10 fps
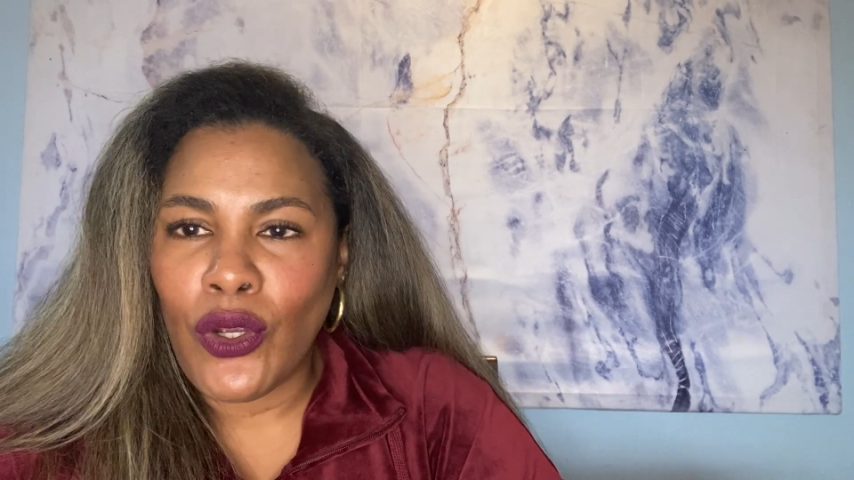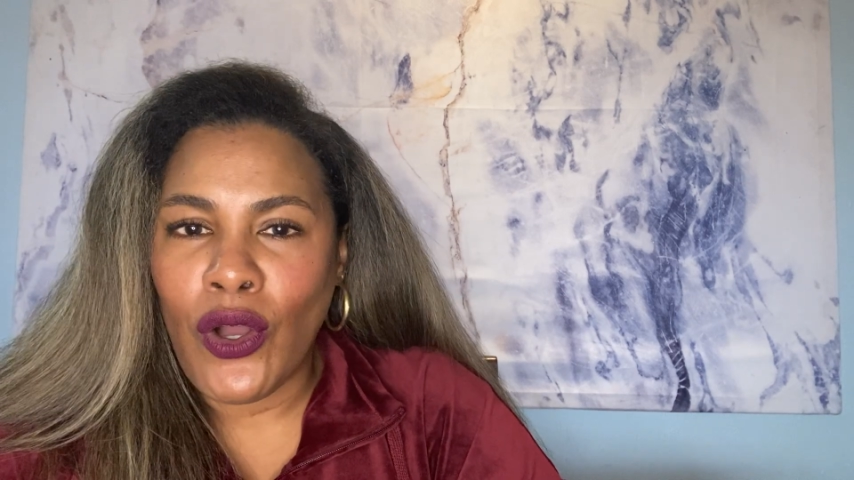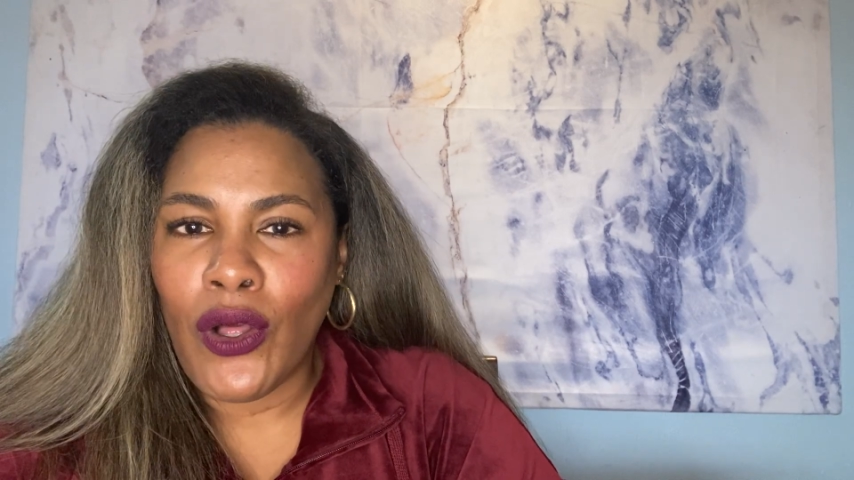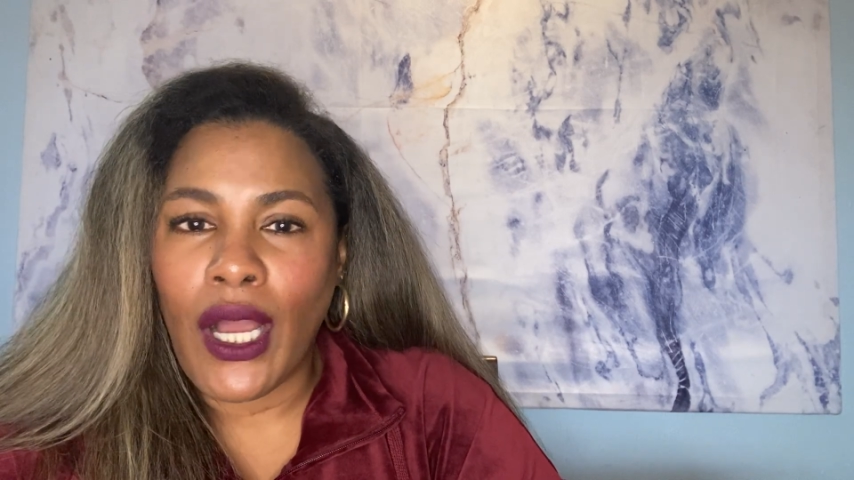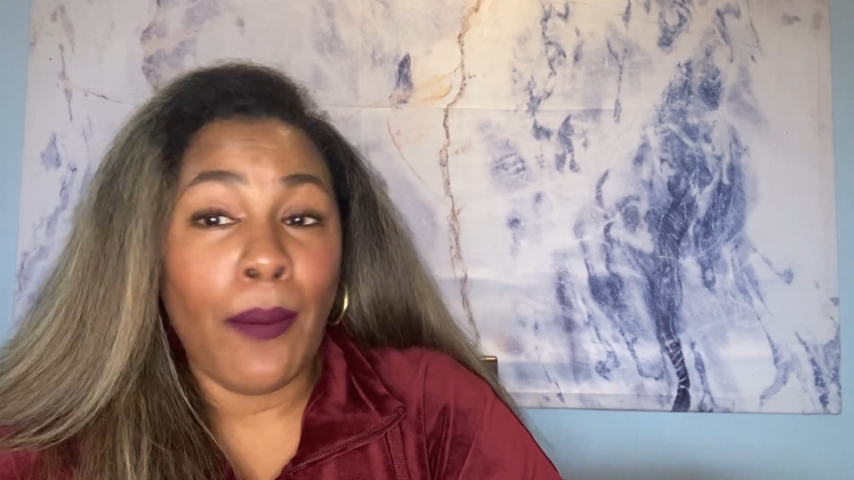
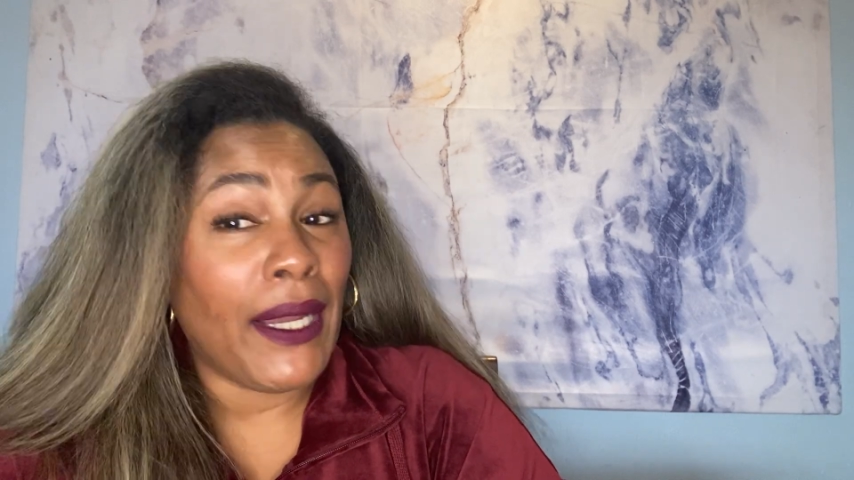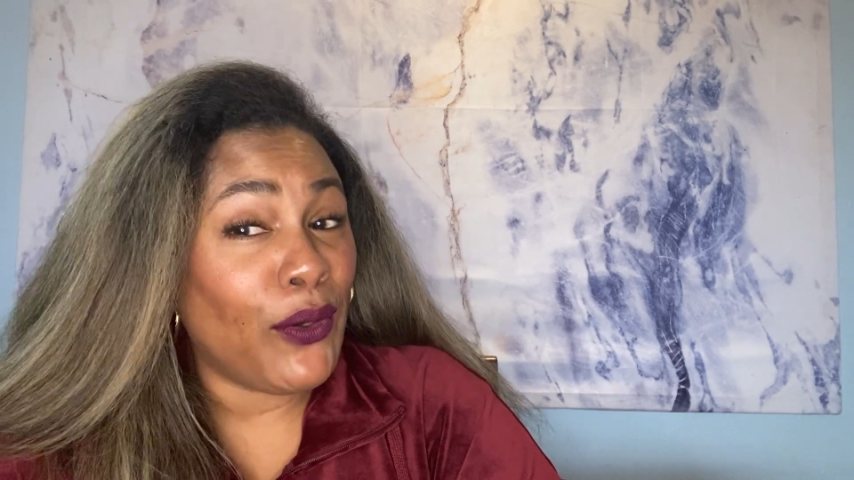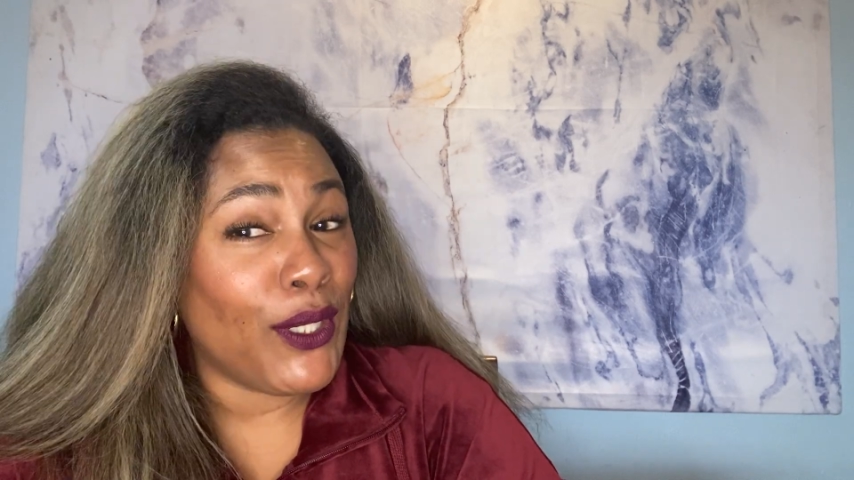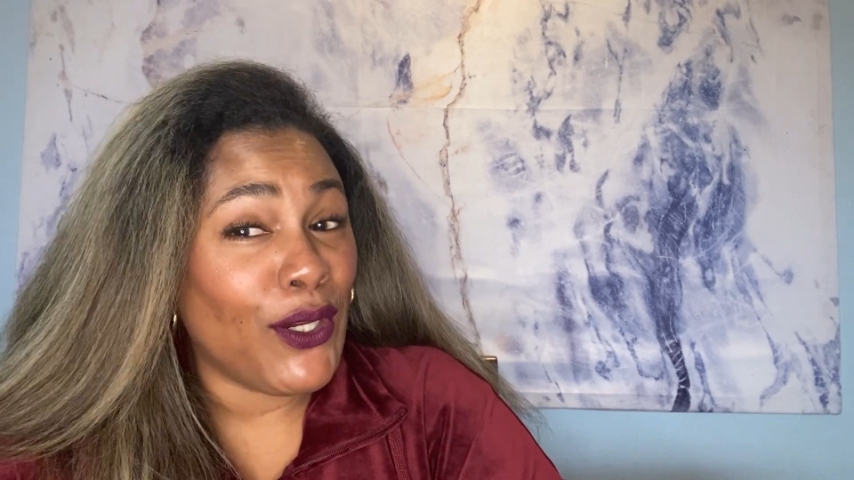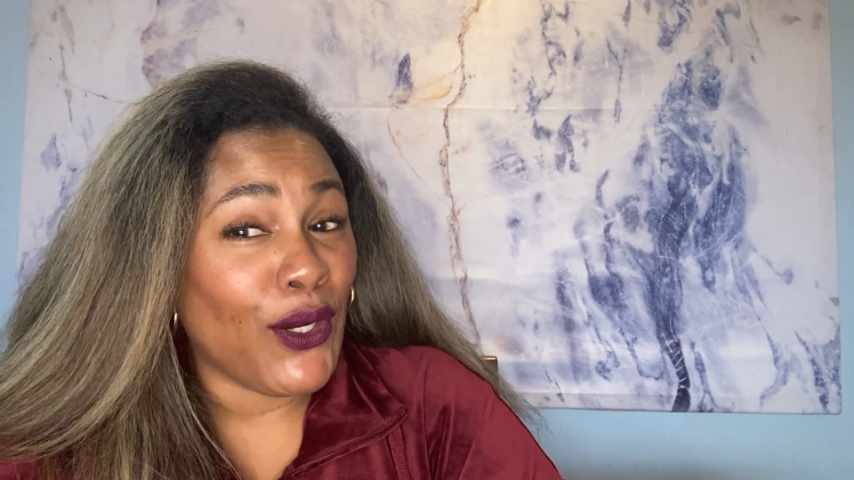y'all. I'm
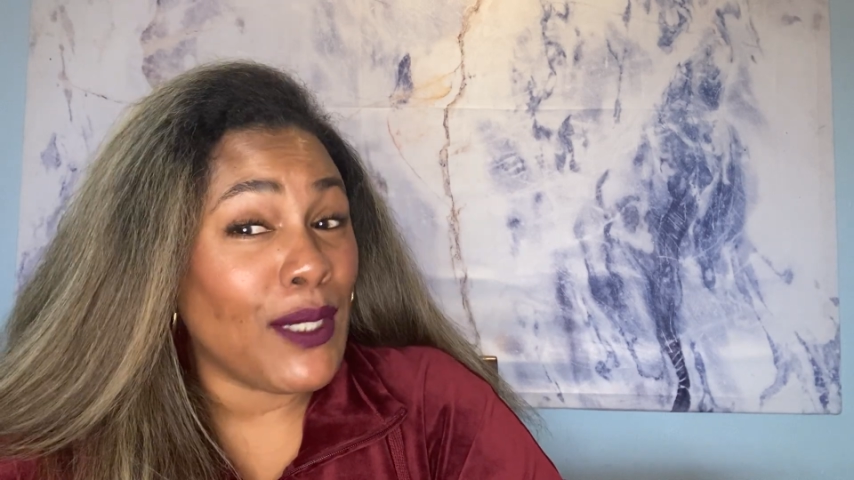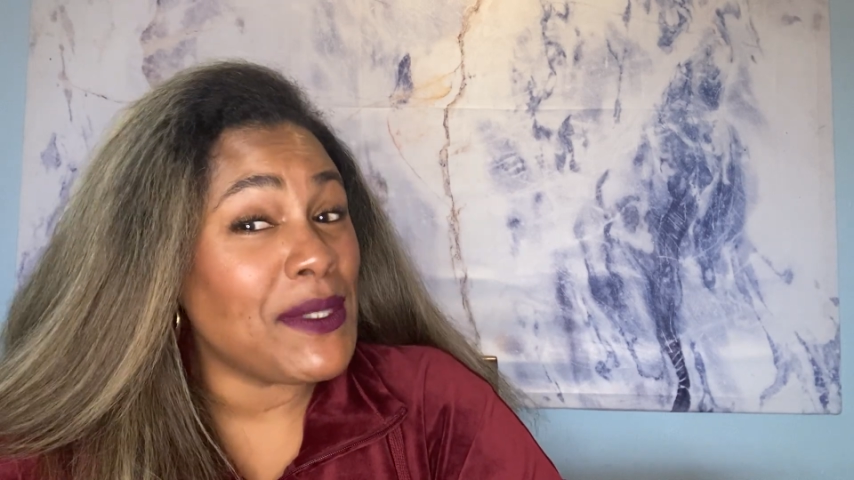out here. I'm